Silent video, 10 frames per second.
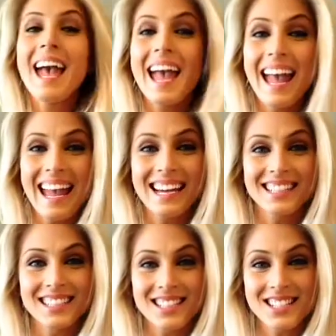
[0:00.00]
Hey
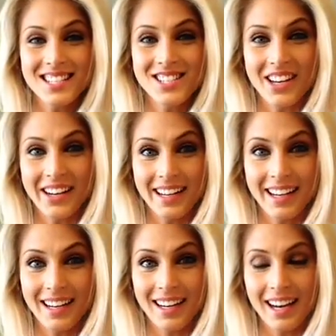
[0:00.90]
girls, it's Shauna
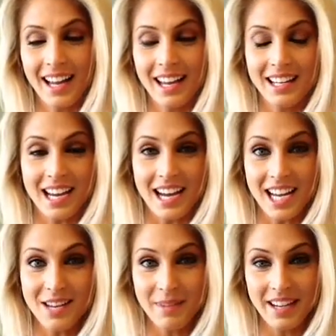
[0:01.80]
here, and I
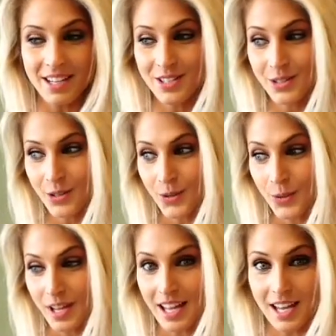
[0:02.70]
am here
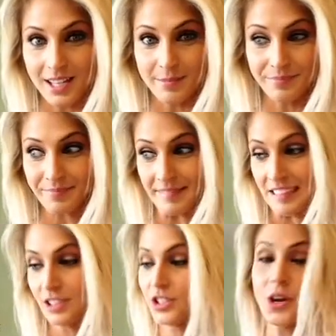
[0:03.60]
to
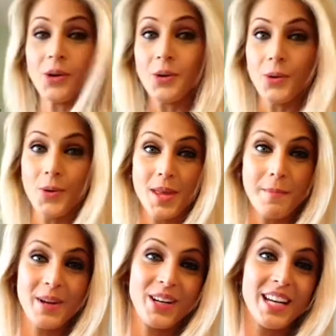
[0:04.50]
show you the
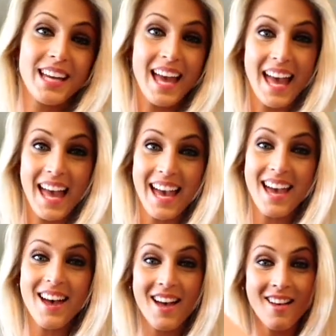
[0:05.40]
Mary Kay
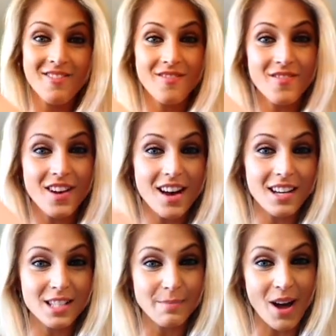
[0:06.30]

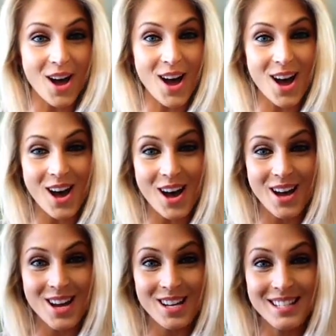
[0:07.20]

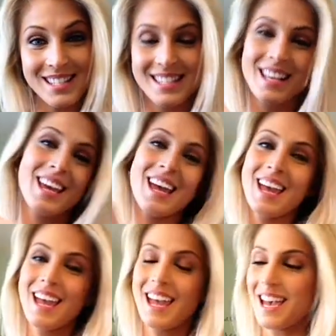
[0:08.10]
Voxbox.
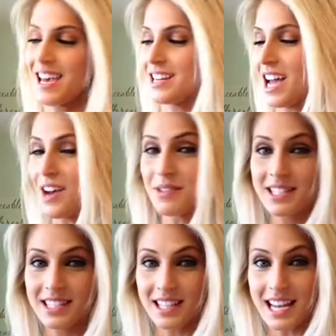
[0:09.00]
And I was
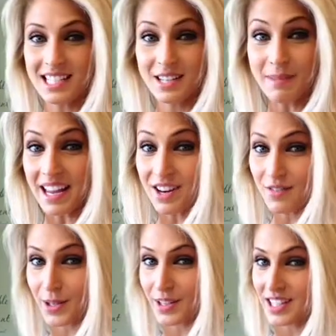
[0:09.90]
selected by
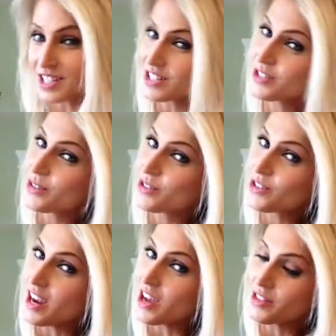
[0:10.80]
Influencer to
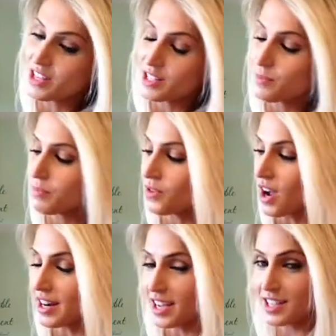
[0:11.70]
try out these
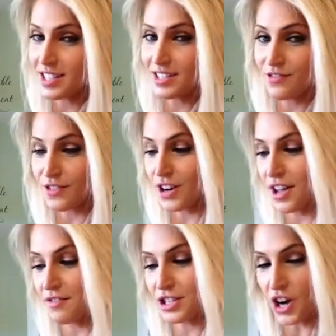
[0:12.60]
products free
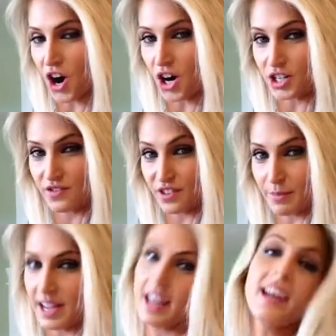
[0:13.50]
of charge for
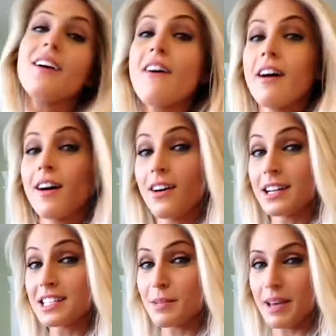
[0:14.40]
my
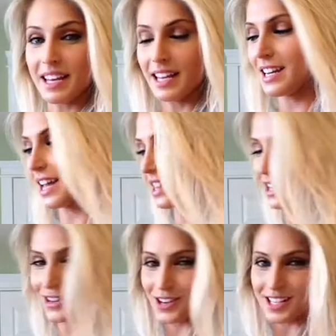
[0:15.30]
honest opinion. I
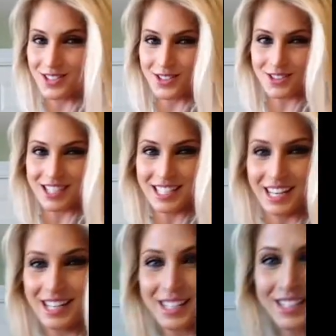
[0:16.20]
think you guys knew the routine.